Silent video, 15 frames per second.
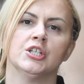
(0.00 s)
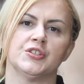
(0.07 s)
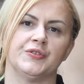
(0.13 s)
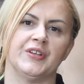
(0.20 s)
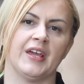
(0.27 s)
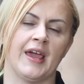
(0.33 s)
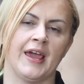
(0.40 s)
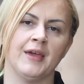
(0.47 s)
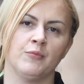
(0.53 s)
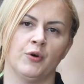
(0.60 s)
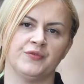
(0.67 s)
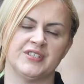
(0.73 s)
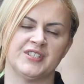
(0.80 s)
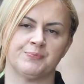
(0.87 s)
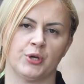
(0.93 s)
So the aim of
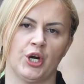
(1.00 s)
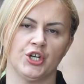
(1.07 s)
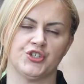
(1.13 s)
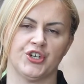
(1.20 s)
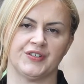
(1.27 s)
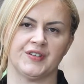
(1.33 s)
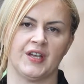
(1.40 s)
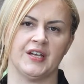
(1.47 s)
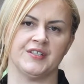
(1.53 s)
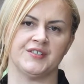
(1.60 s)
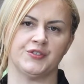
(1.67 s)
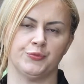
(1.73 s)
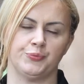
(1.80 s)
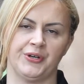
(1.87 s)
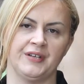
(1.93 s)
this project is
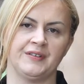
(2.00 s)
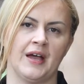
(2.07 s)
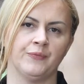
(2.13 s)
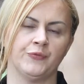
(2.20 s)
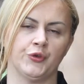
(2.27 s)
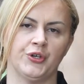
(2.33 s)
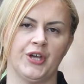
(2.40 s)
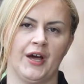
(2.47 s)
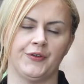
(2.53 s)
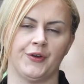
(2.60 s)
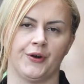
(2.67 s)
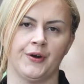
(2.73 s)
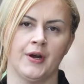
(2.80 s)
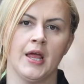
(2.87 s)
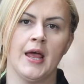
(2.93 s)
to bring them together,